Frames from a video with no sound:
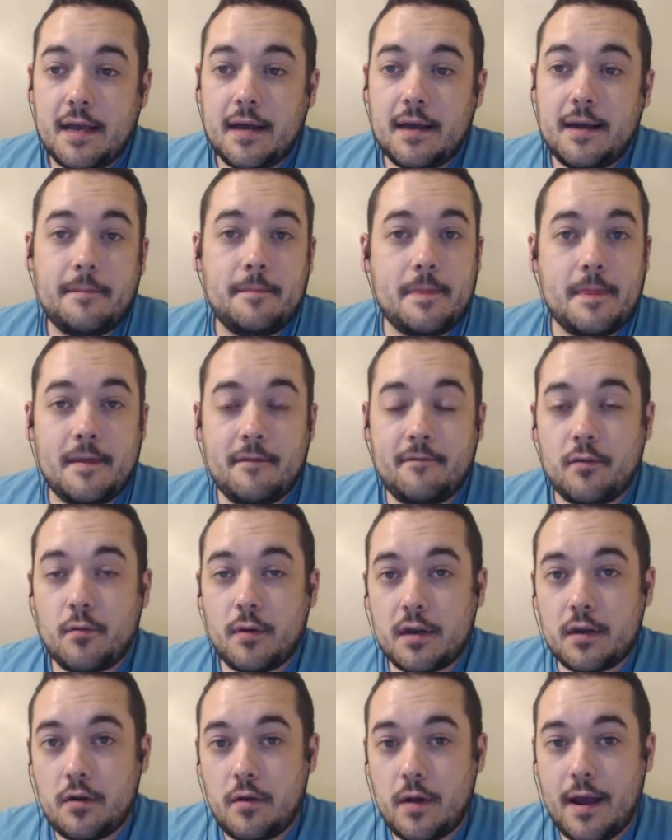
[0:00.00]
If you
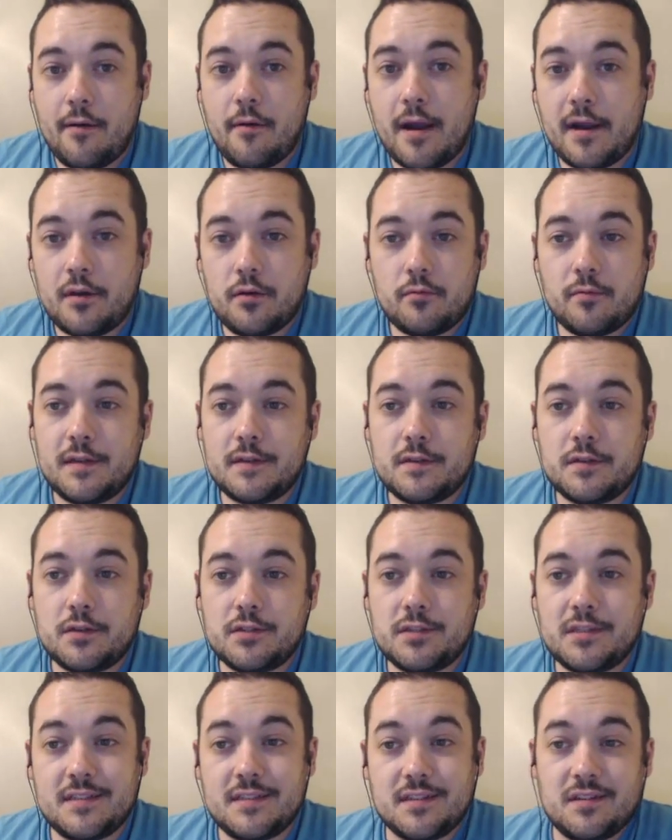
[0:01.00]
want to know how I do
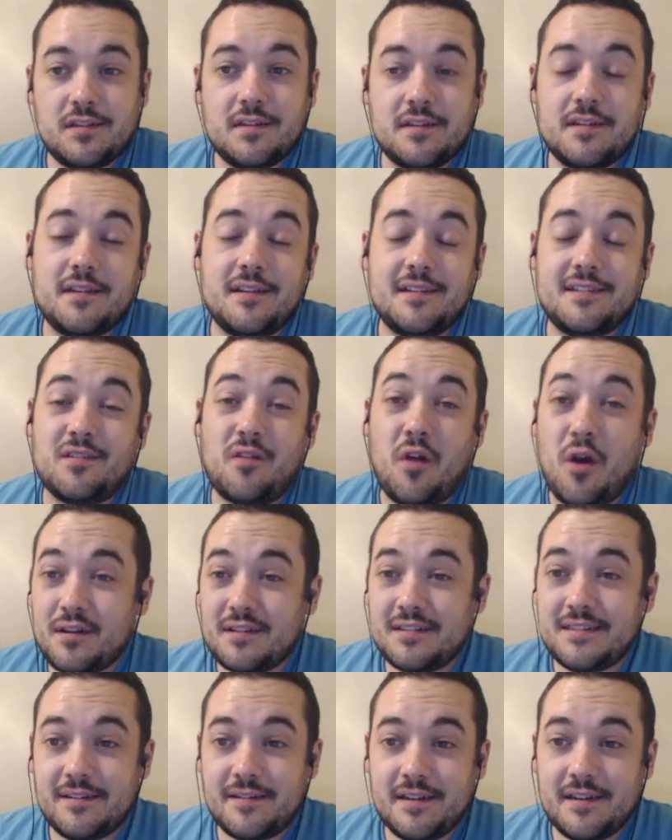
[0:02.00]
research, it's a
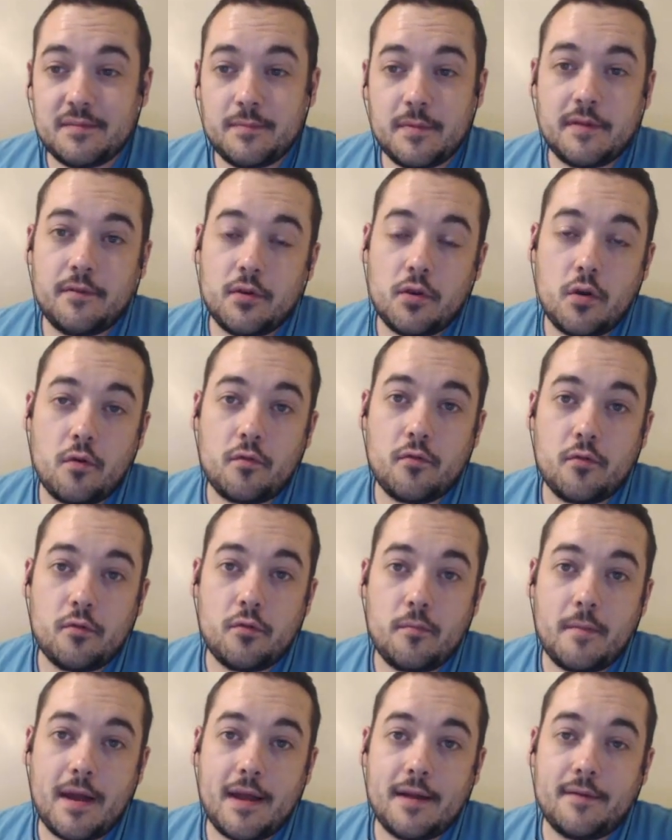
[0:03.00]
long series, but if you go
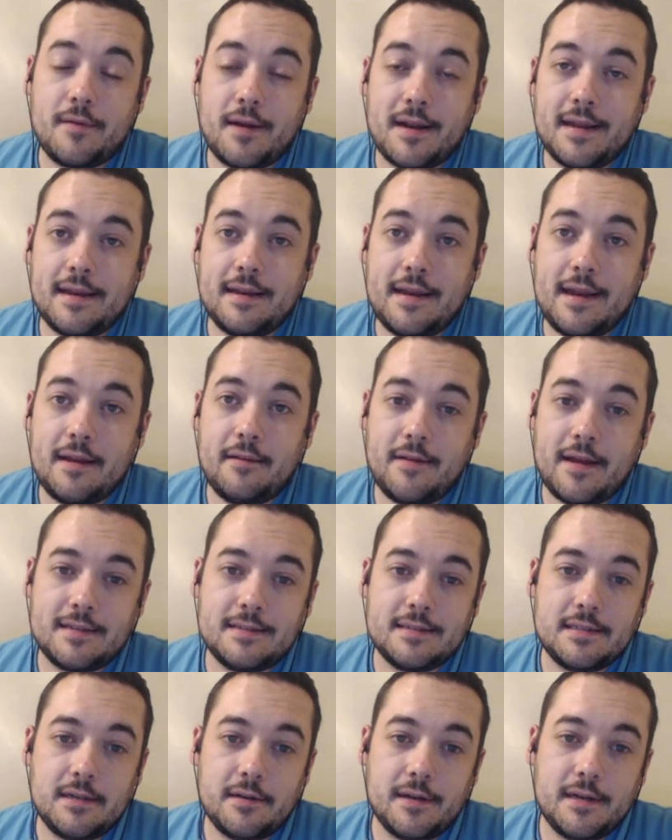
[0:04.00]
through my writing a native
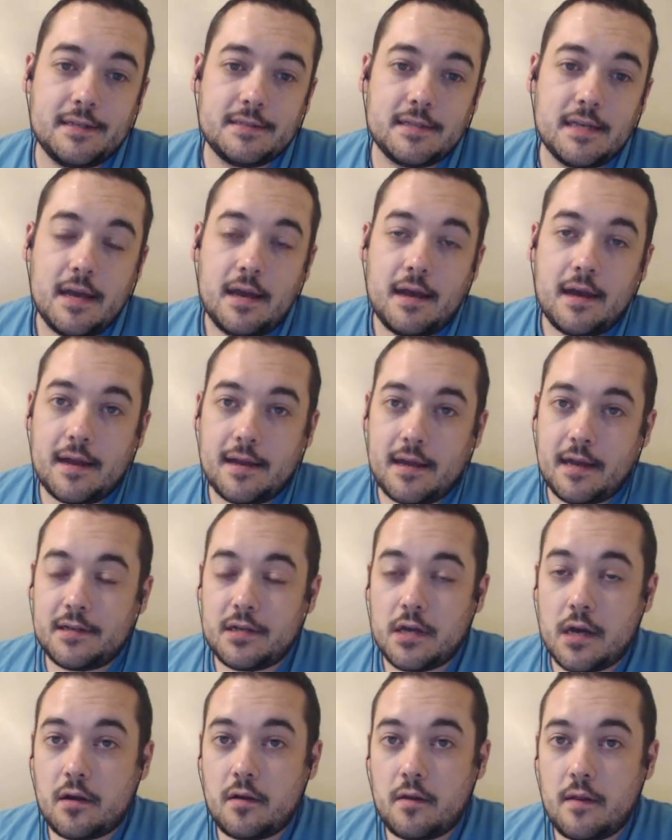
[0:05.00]
ad series, I
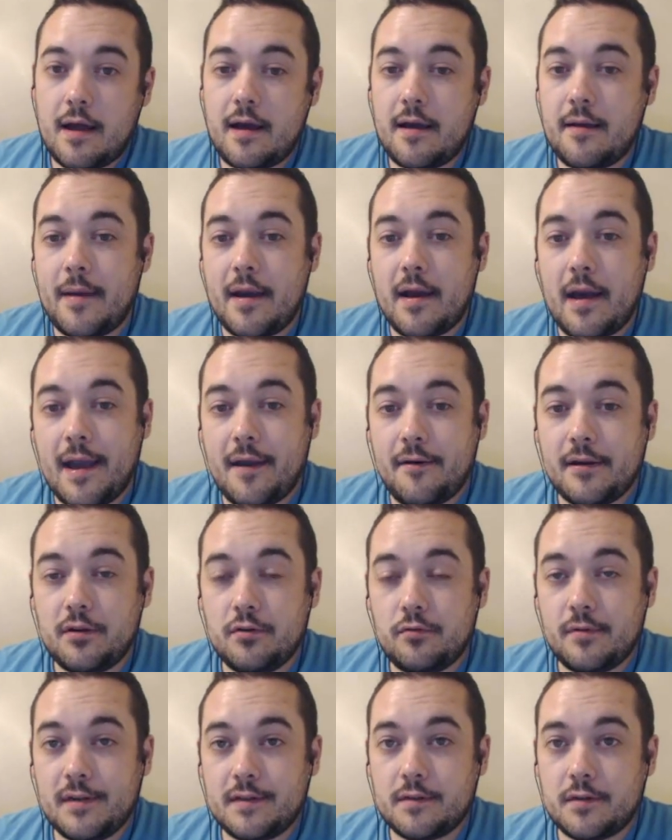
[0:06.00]
talk a lot about how I
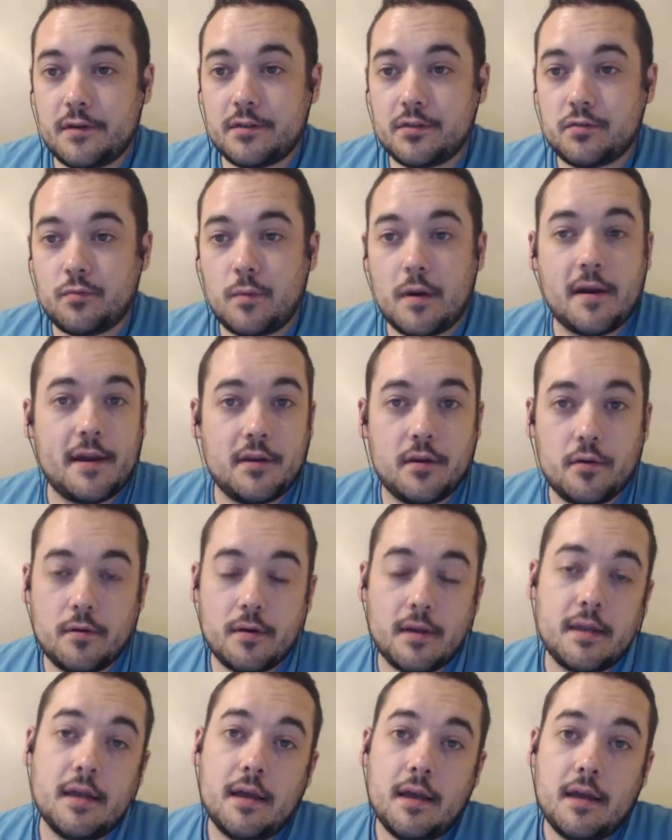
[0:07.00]
do research, where I do
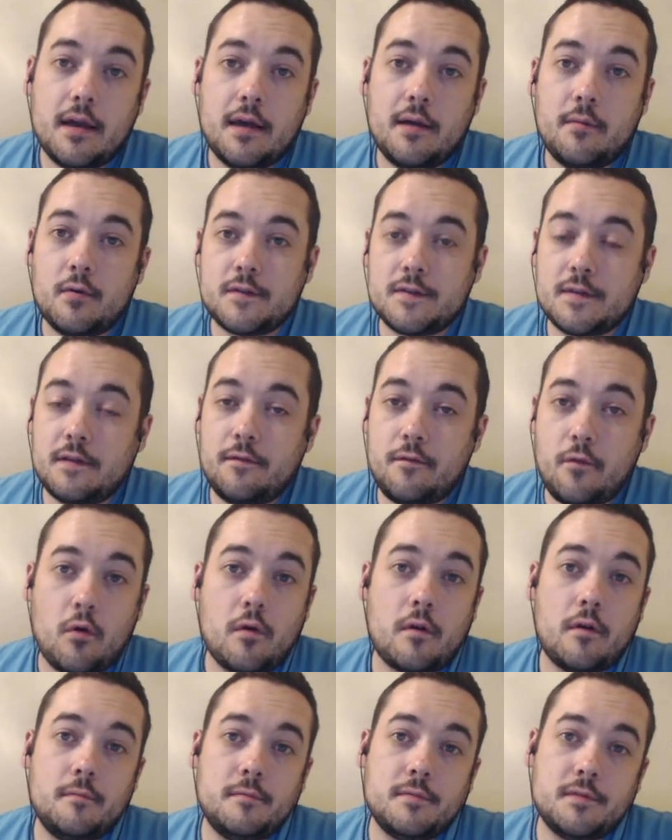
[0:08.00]
it, mostly
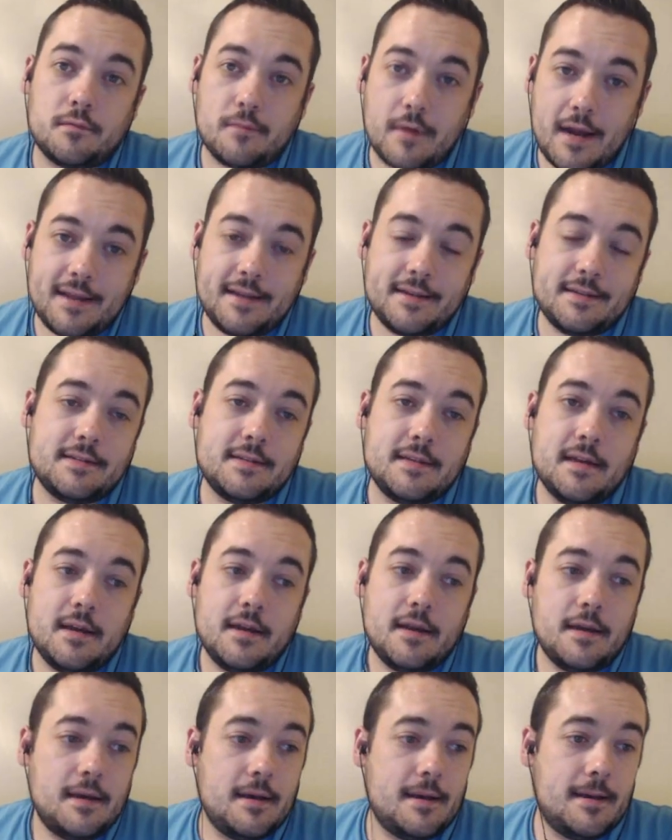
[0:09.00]
forums, Reddit,
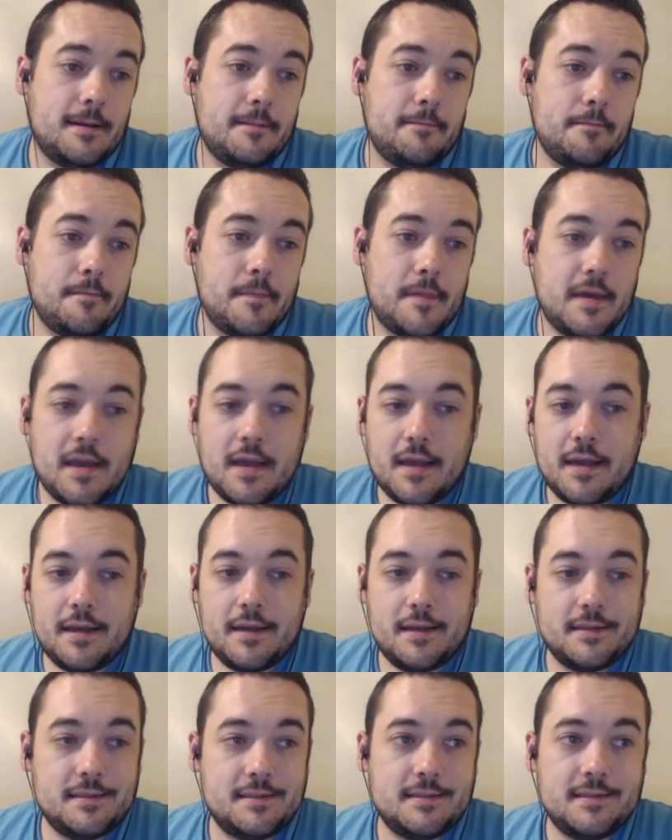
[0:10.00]

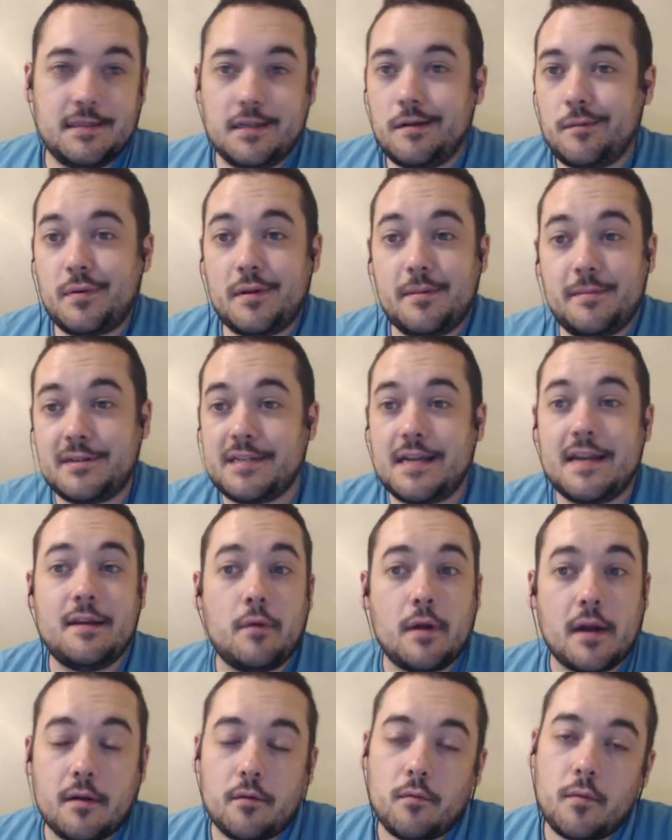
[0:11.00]
and pretty much
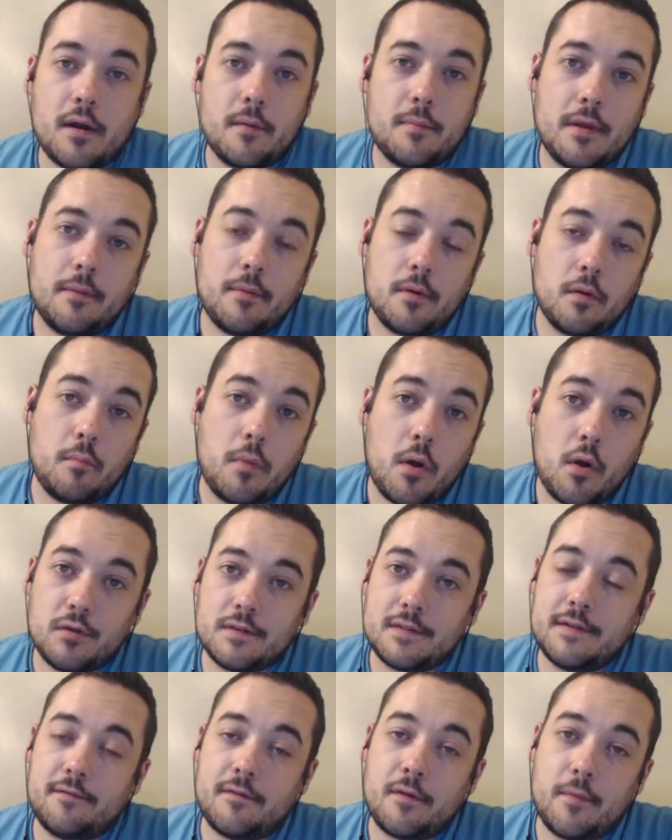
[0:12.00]
anywhere where people
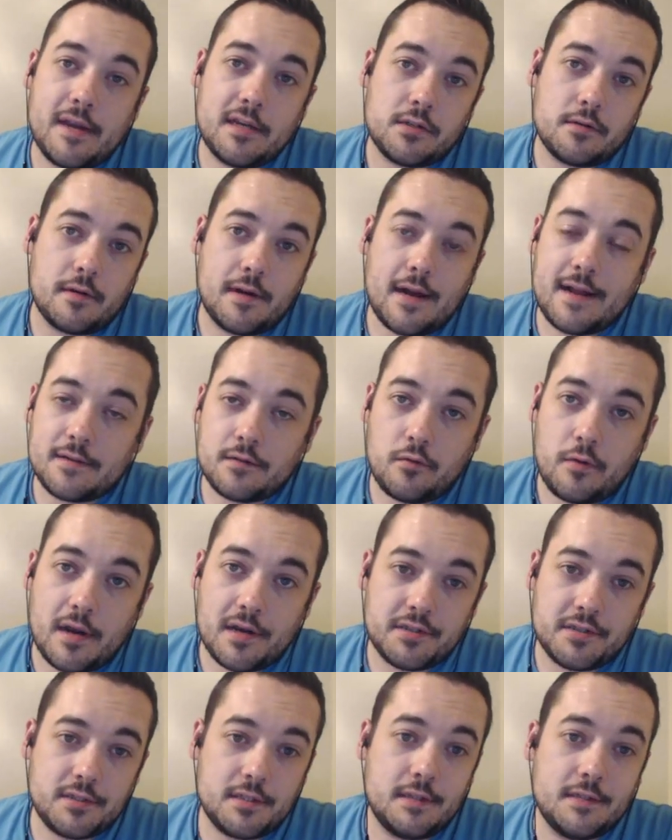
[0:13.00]
post information or ask
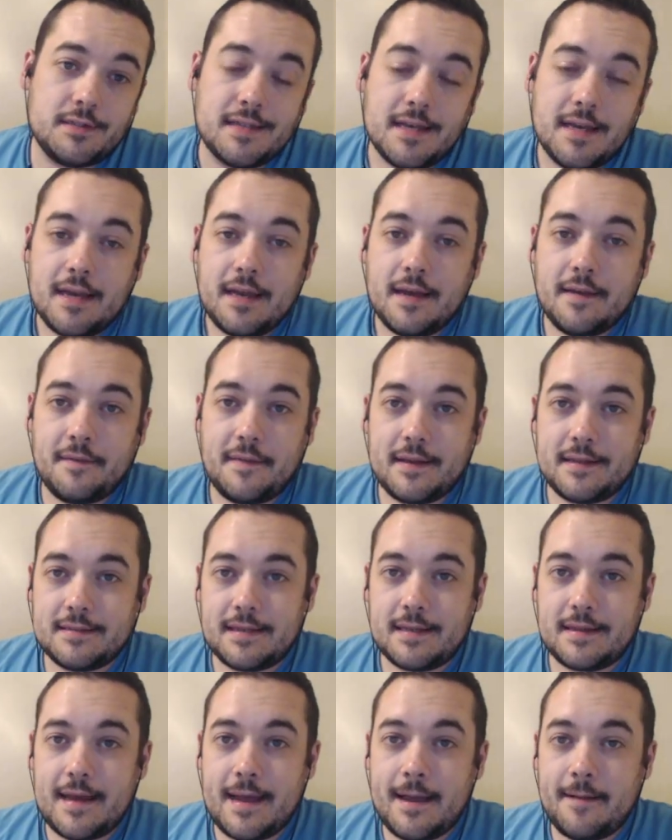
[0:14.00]
questions and things
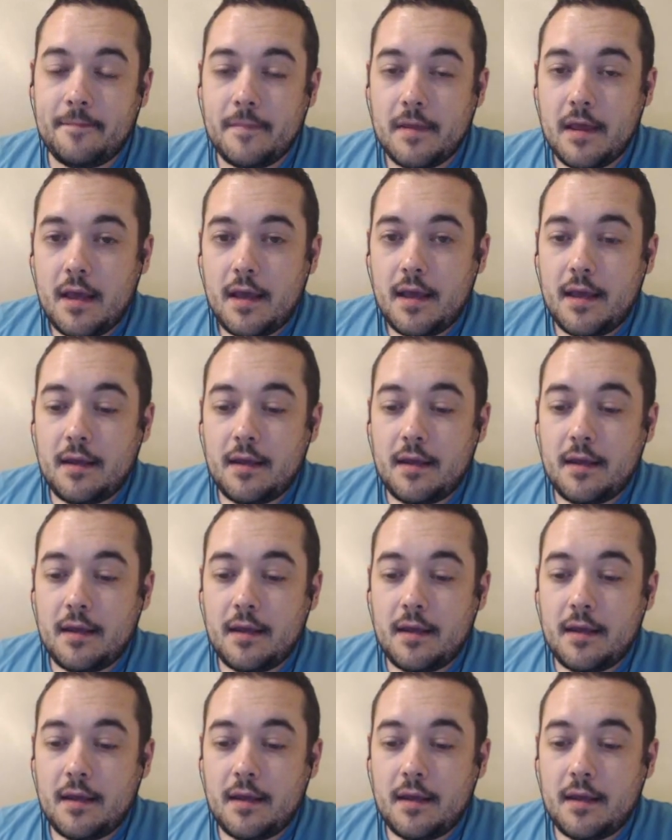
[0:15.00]
like that.